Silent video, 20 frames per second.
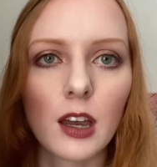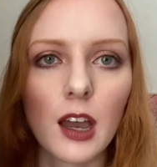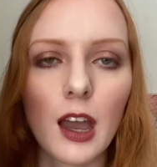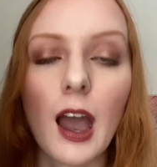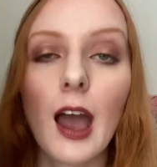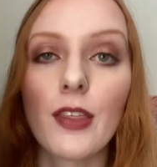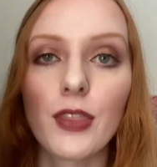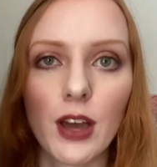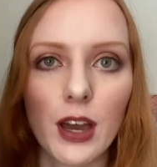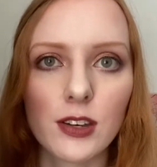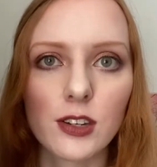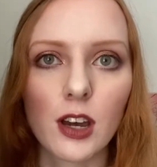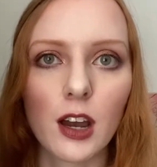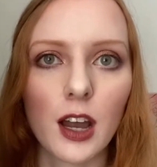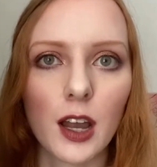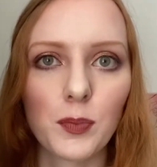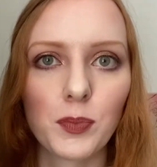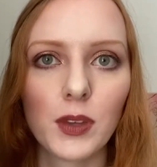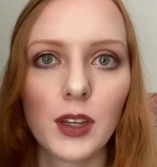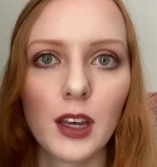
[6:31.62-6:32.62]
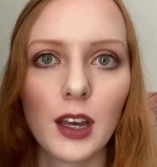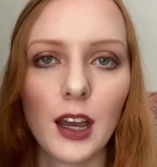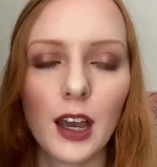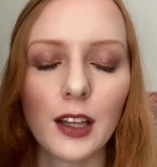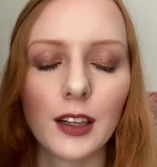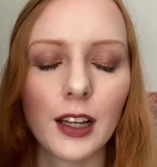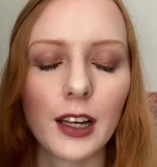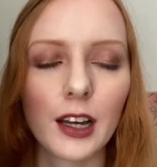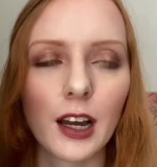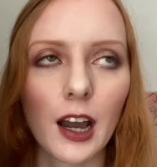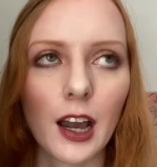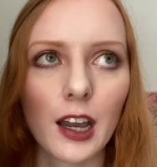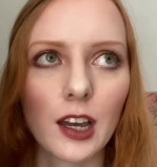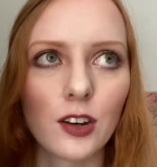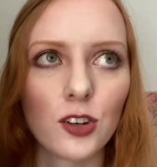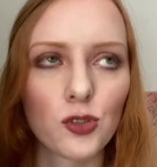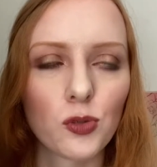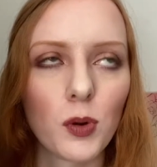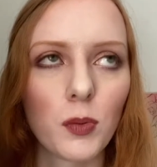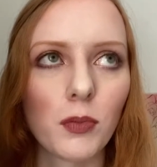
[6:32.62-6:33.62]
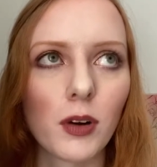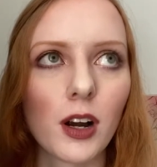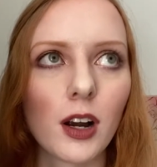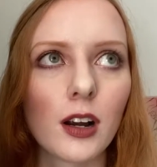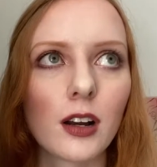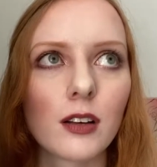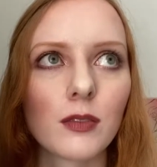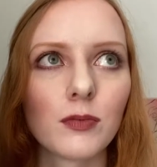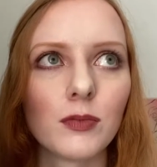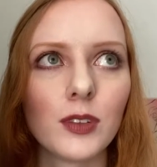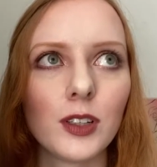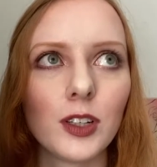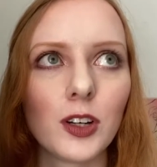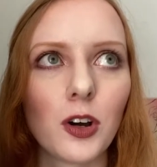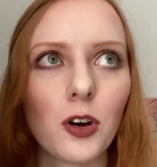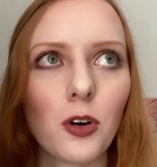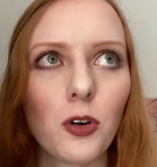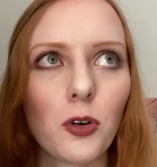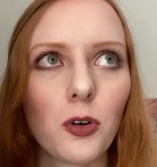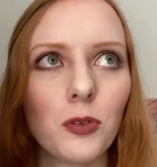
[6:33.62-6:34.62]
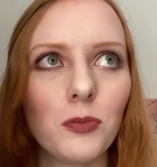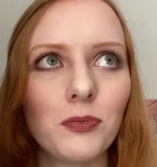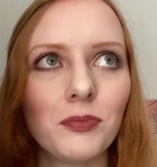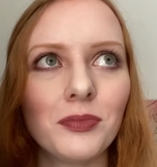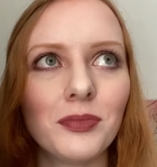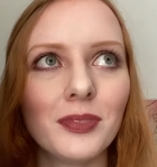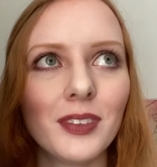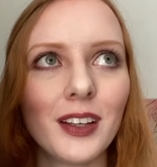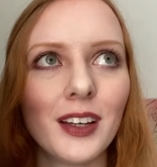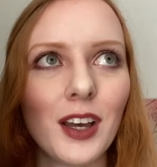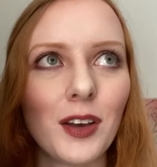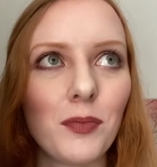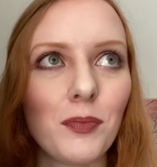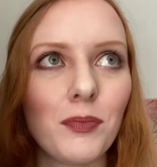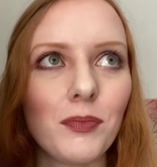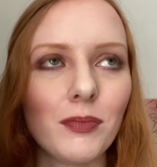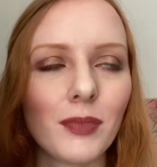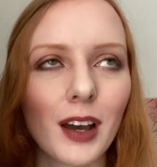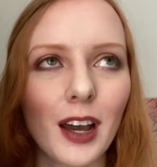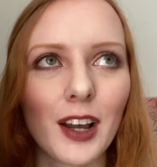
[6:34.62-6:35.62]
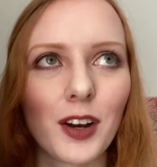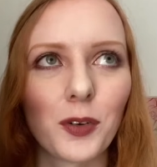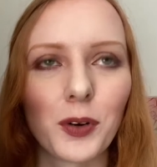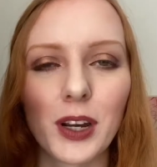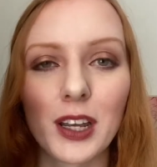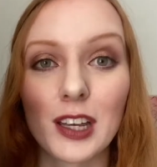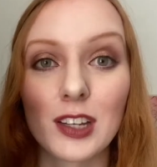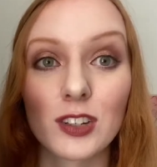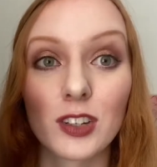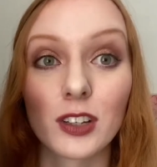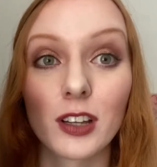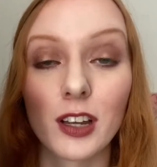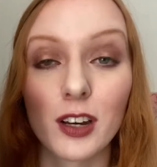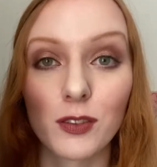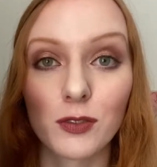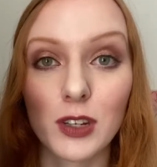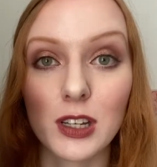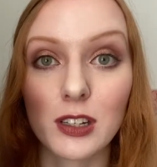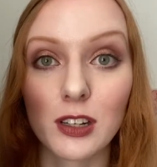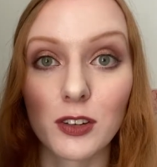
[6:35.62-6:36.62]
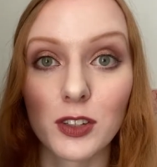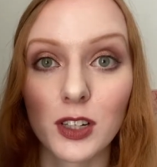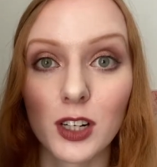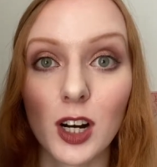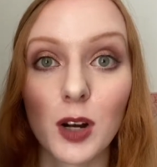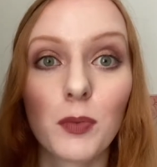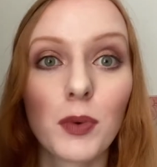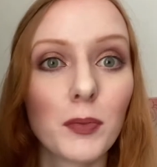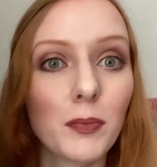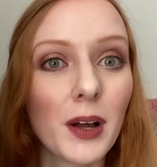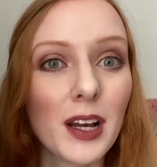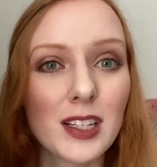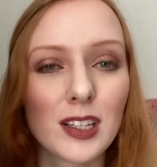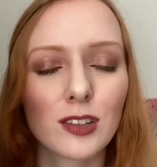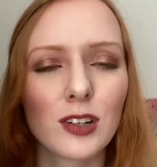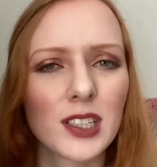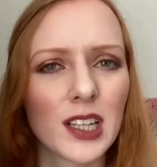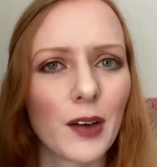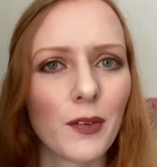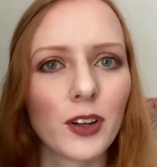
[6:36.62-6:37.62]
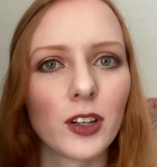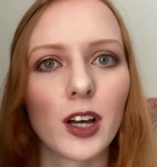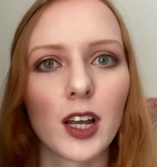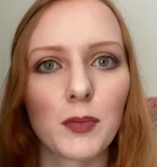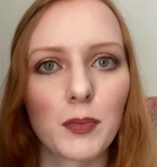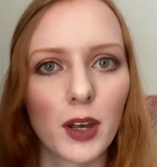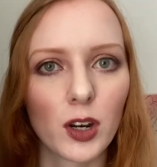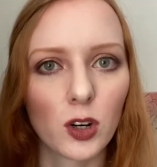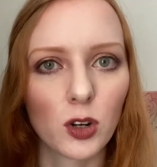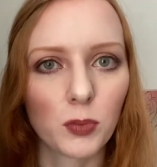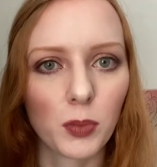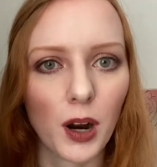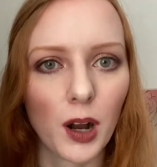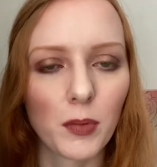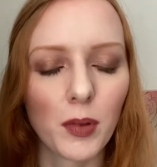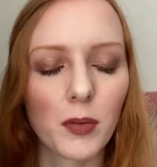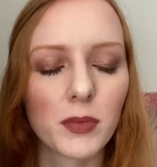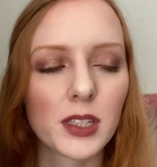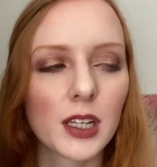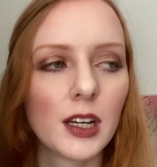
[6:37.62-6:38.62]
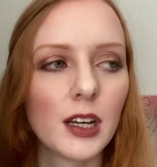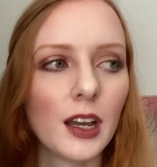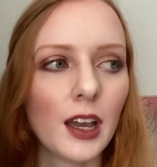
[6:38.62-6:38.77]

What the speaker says: at that time. Like, I can just remember, you know, I don't want to get into a lot of details here, but basically I was having a lot of medical problems.